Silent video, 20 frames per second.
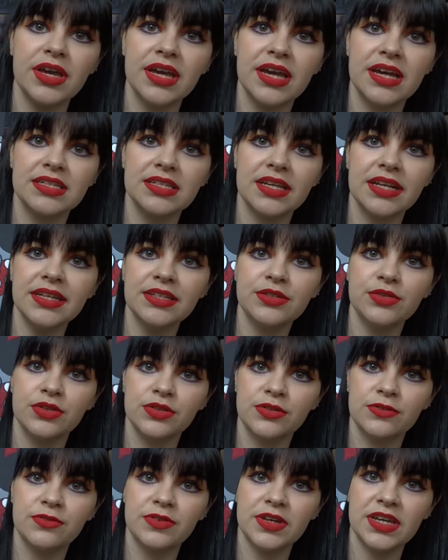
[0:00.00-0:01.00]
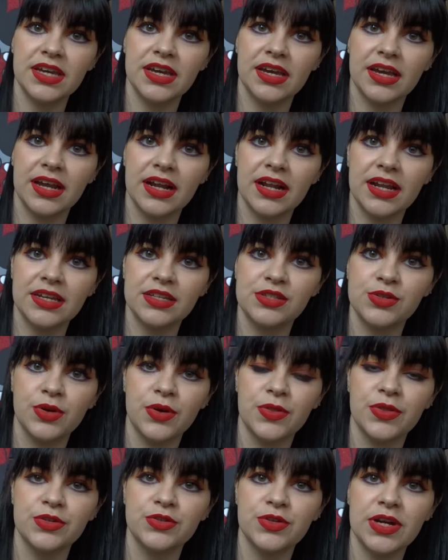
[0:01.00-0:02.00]
It has glitter on the feet and glitter
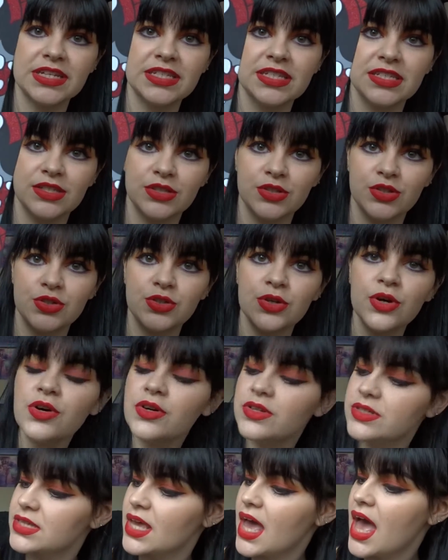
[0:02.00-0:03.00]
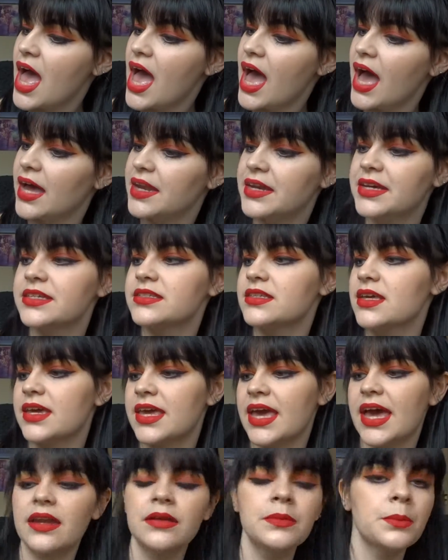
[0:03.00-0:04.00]
on the dresses and shorts, and it's
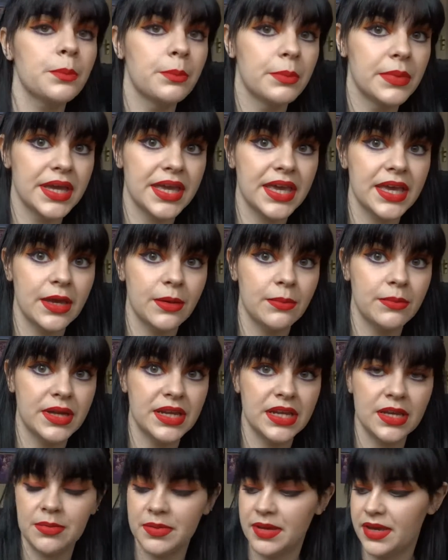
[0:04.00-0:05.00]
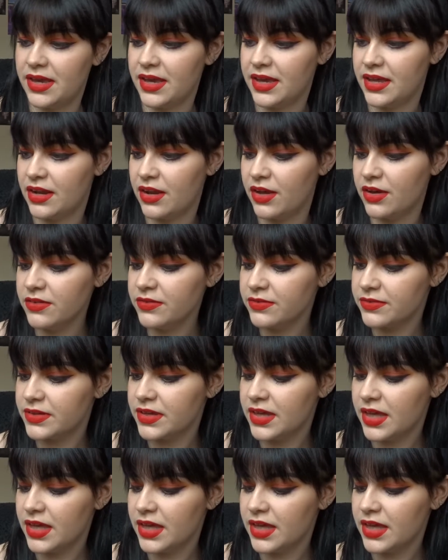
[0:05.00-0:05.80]
again Mickey and Minnie being in love,